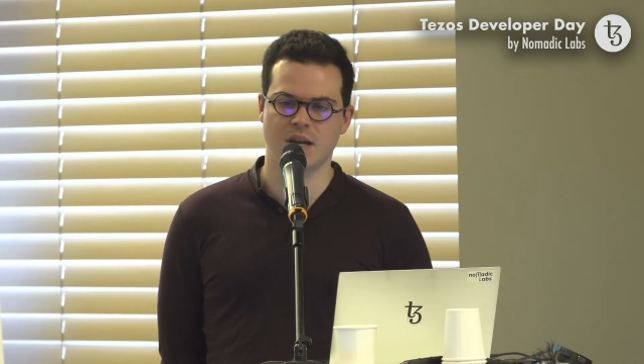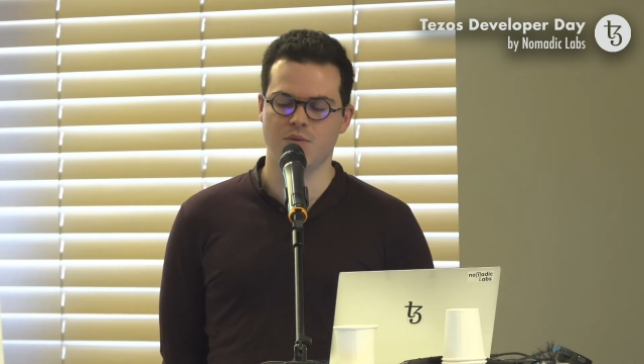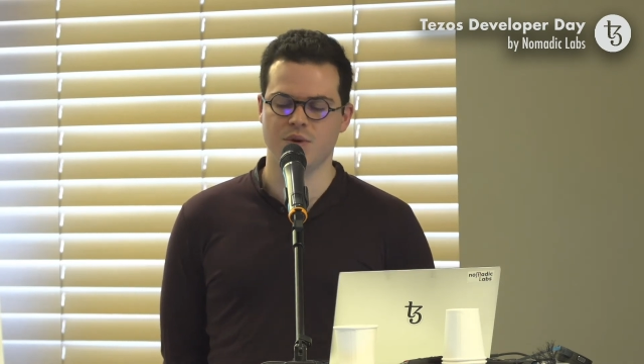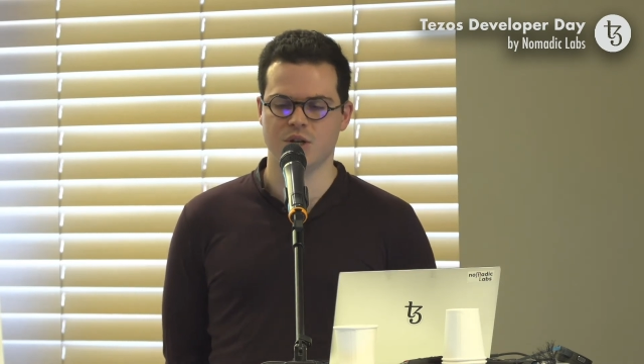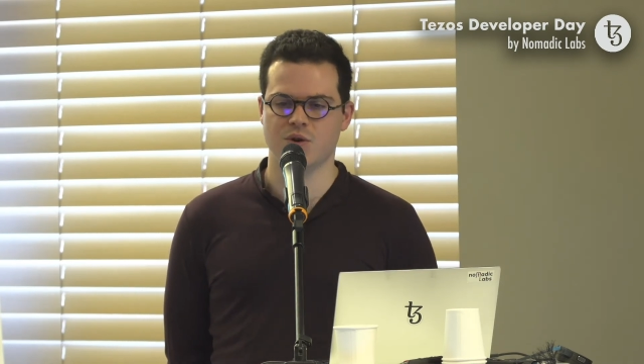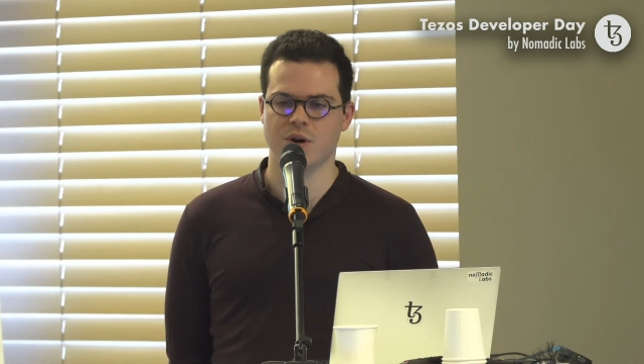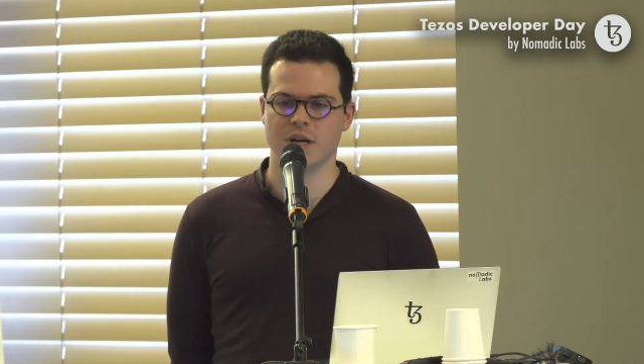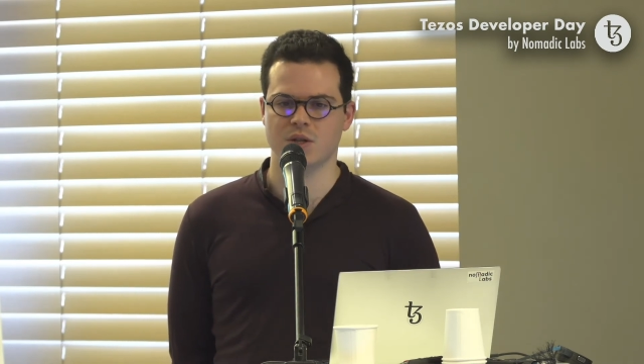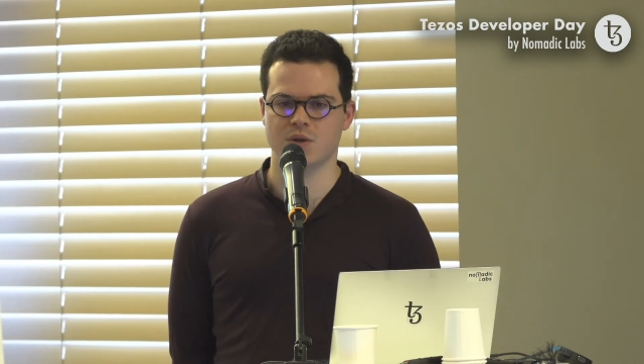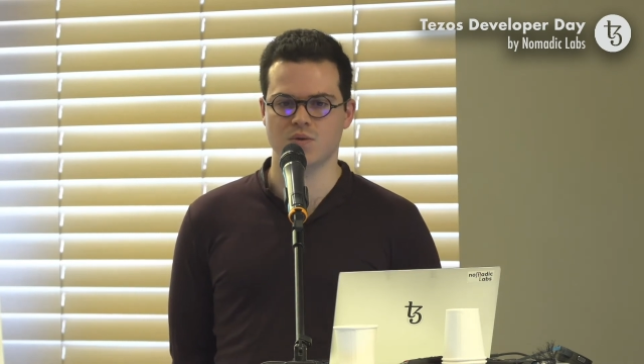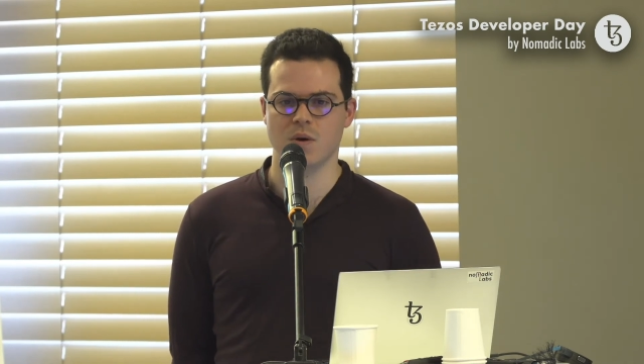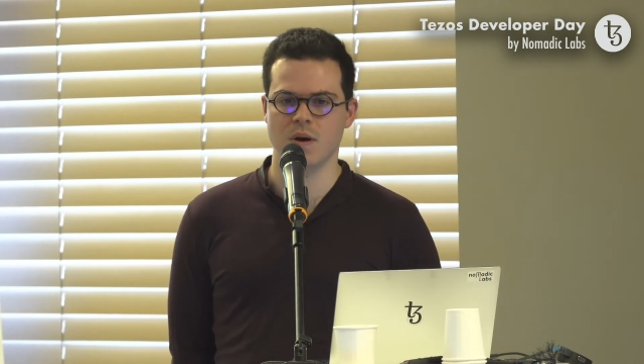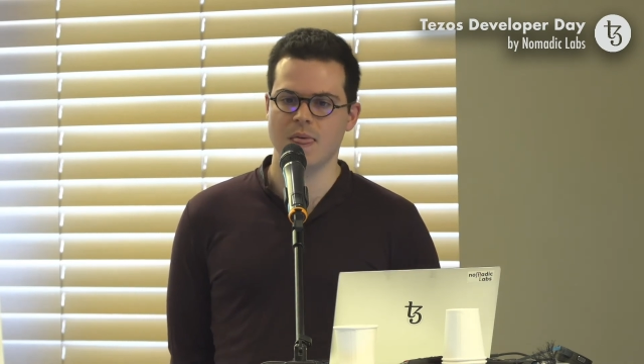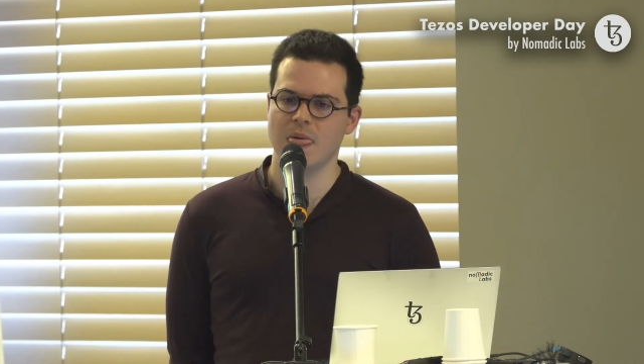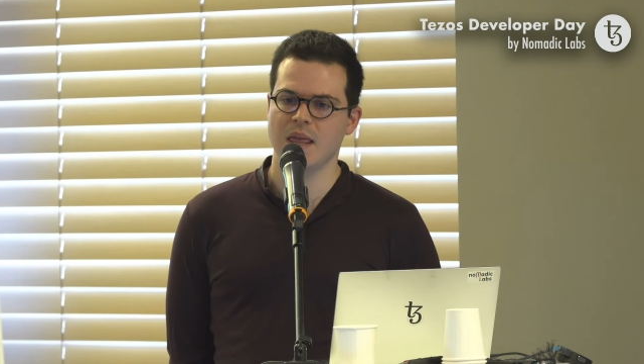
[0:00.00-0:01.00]
We try
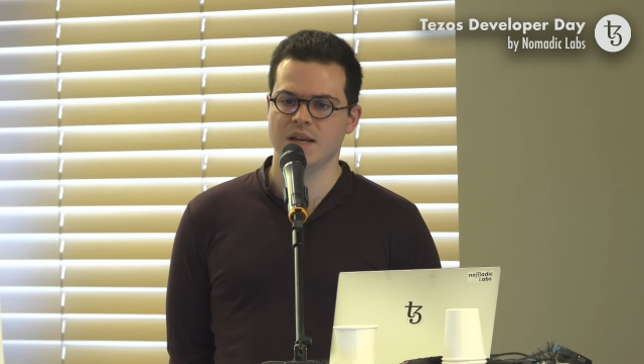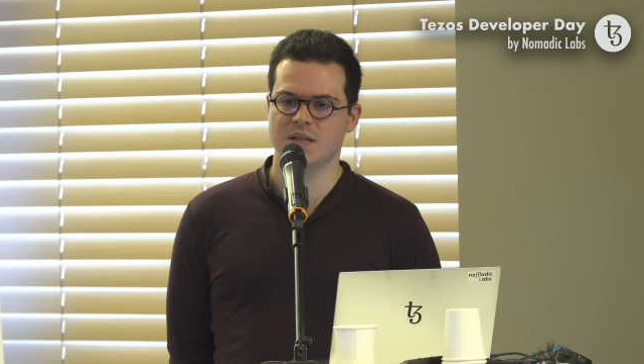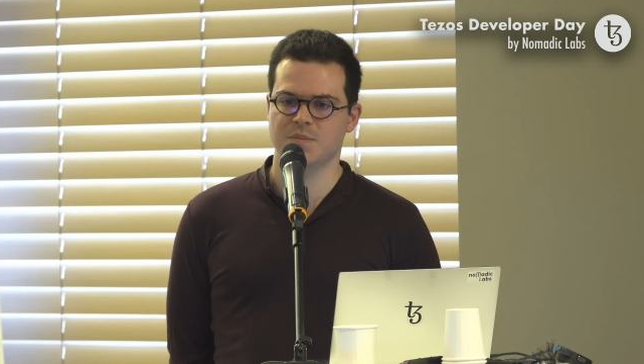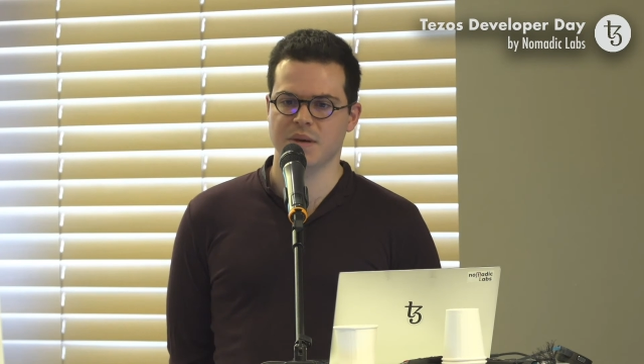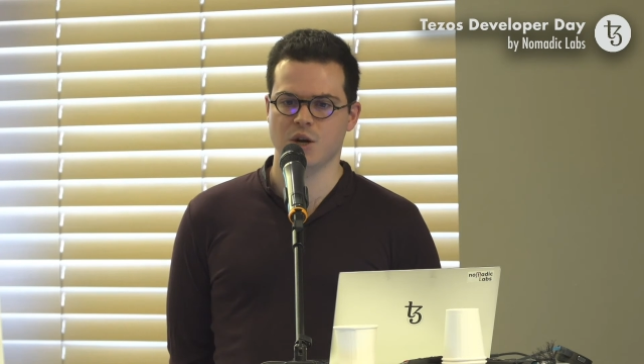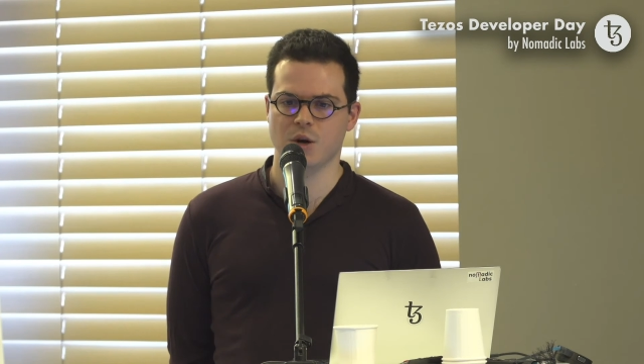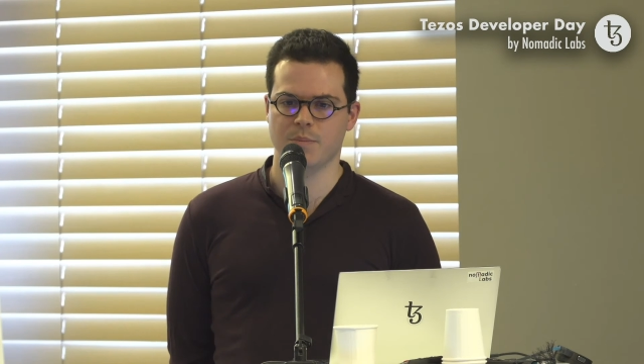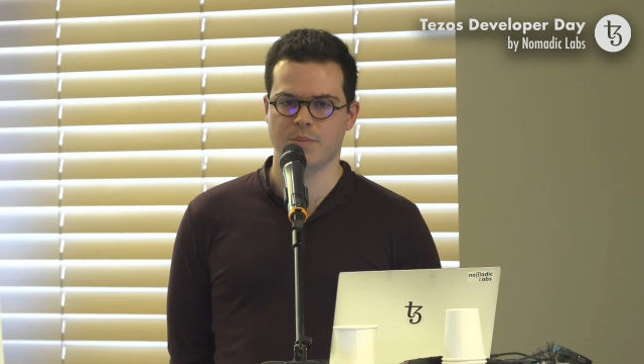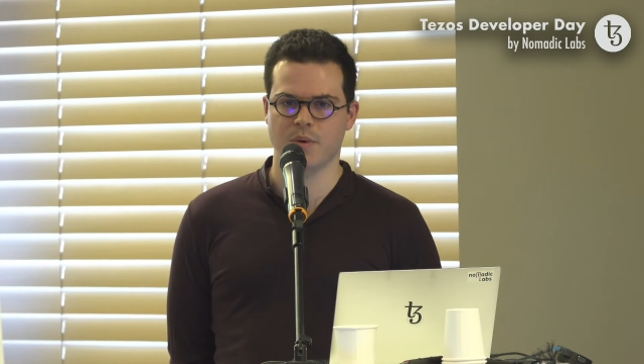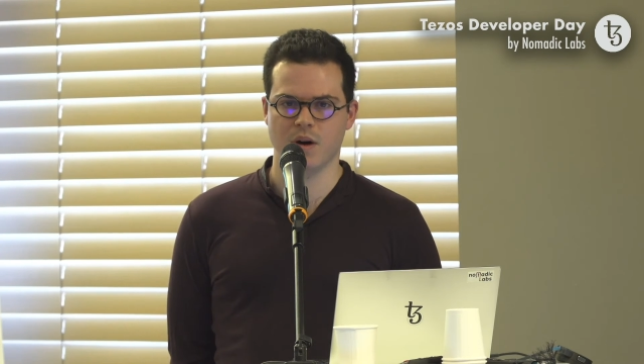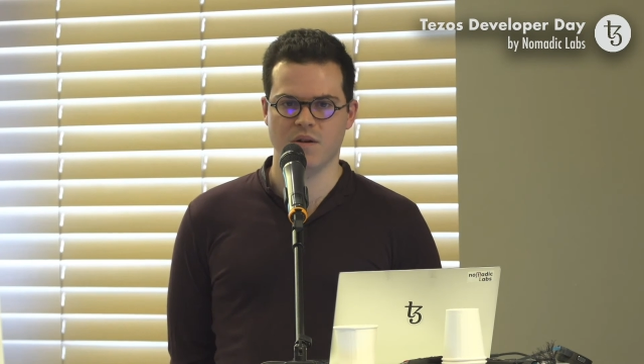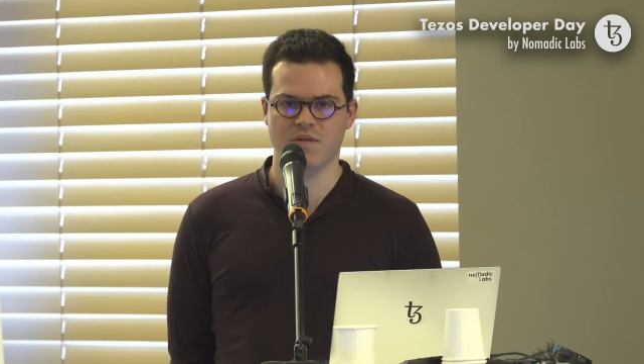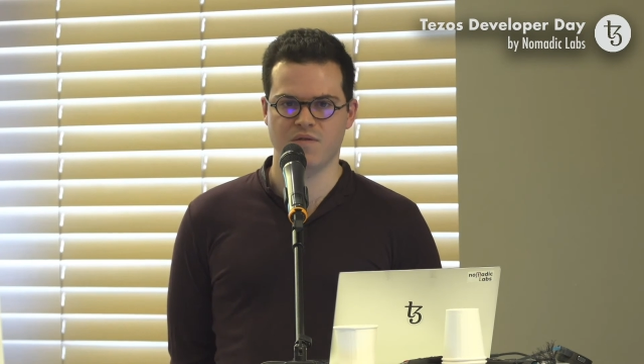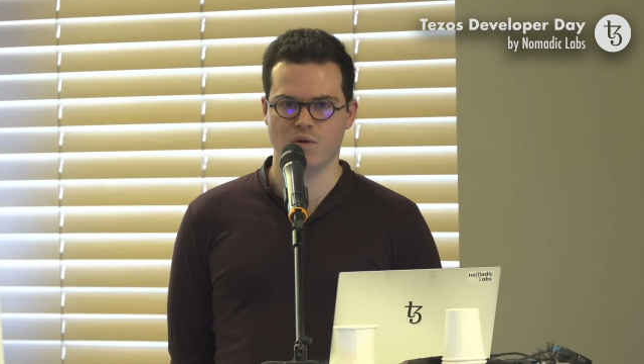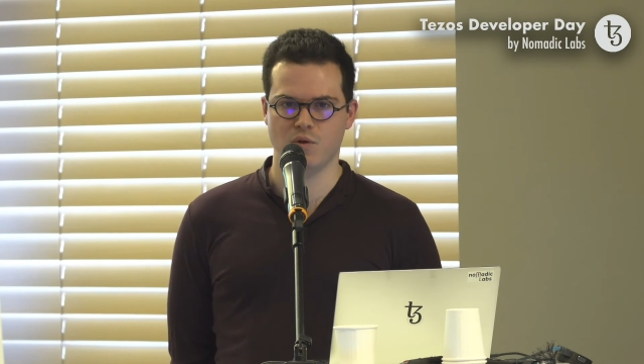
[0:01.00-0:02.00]
to spin up
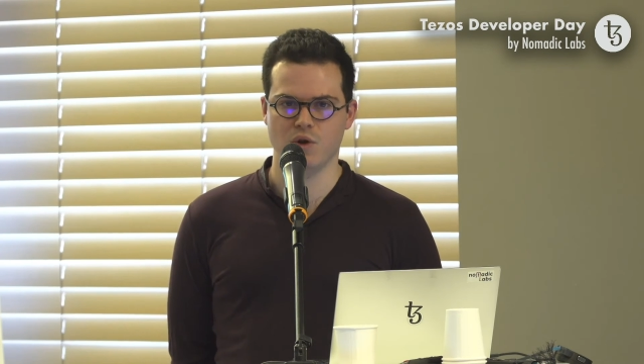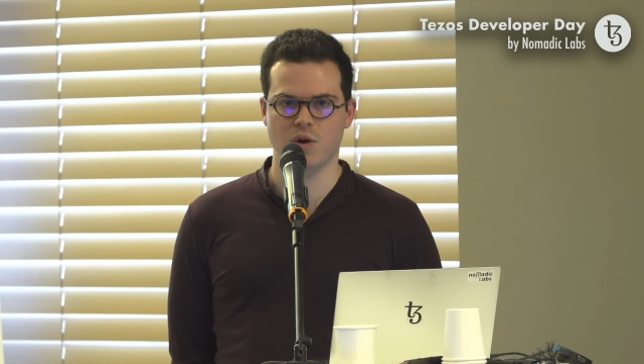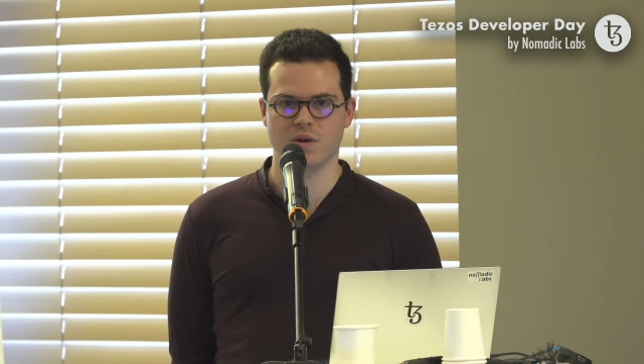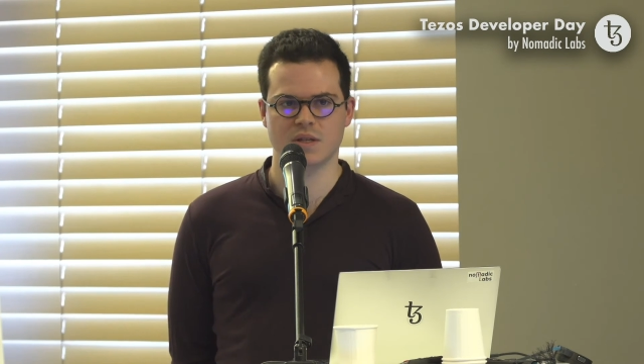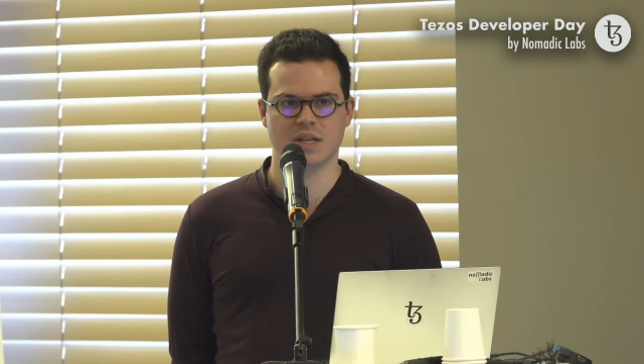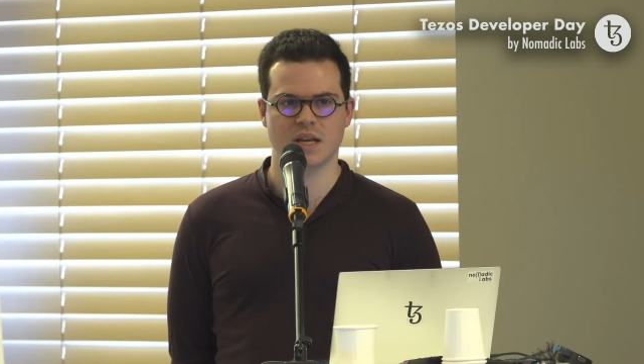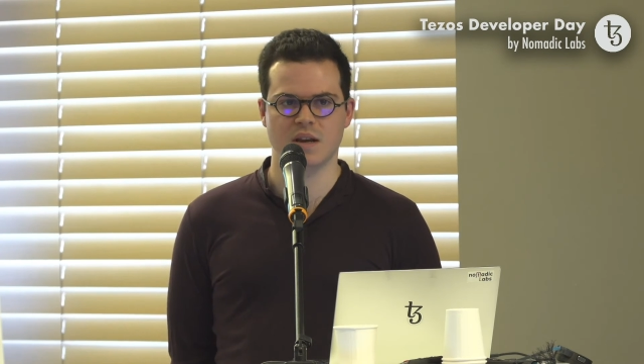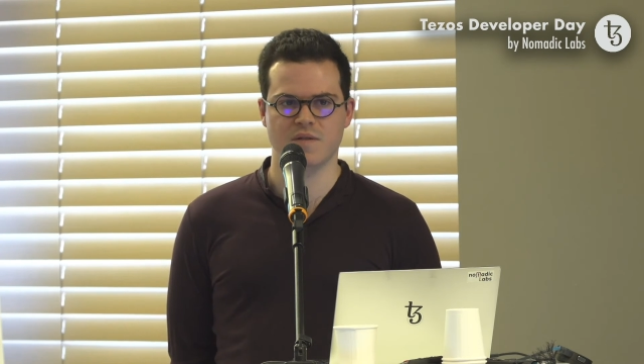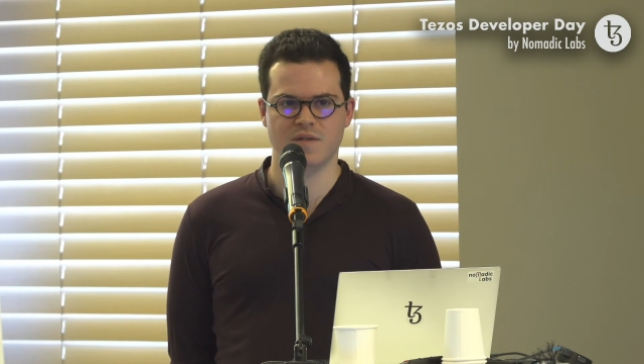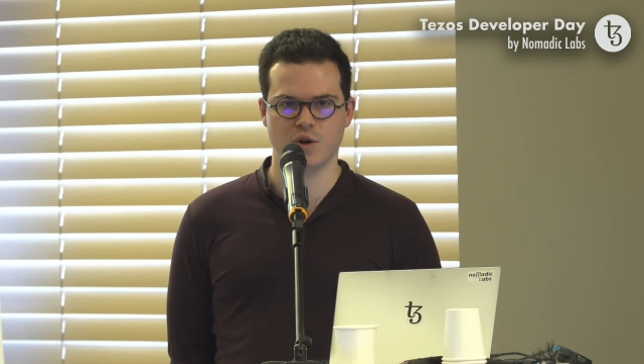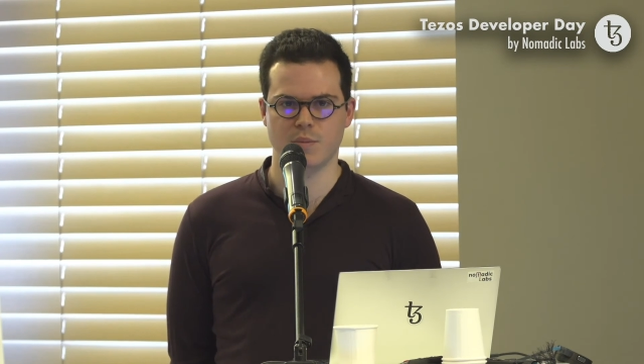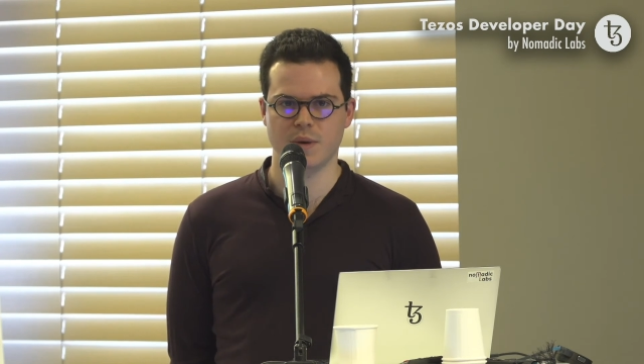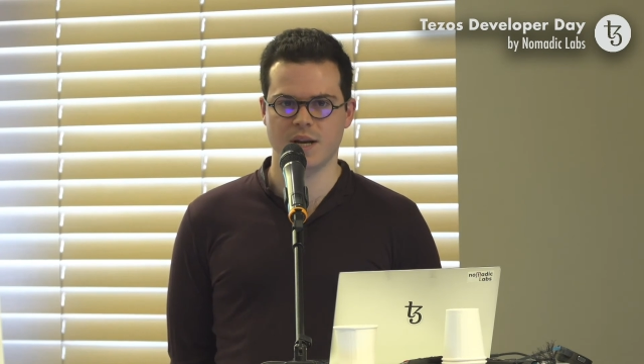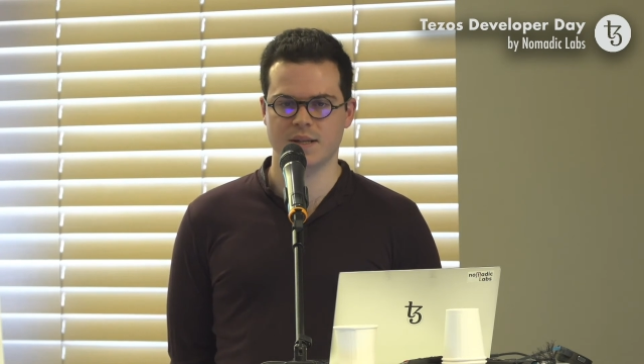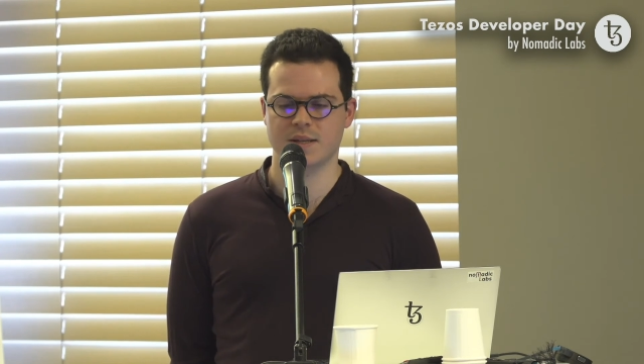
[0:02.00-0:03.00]
uh, full nodes in few
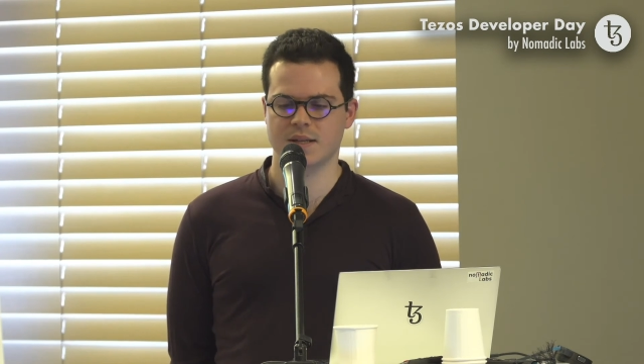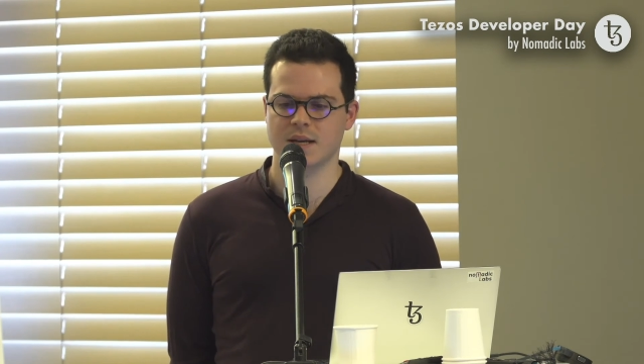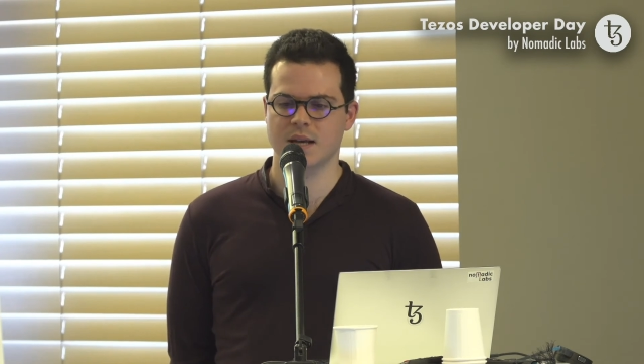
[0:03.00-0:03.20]
minutes.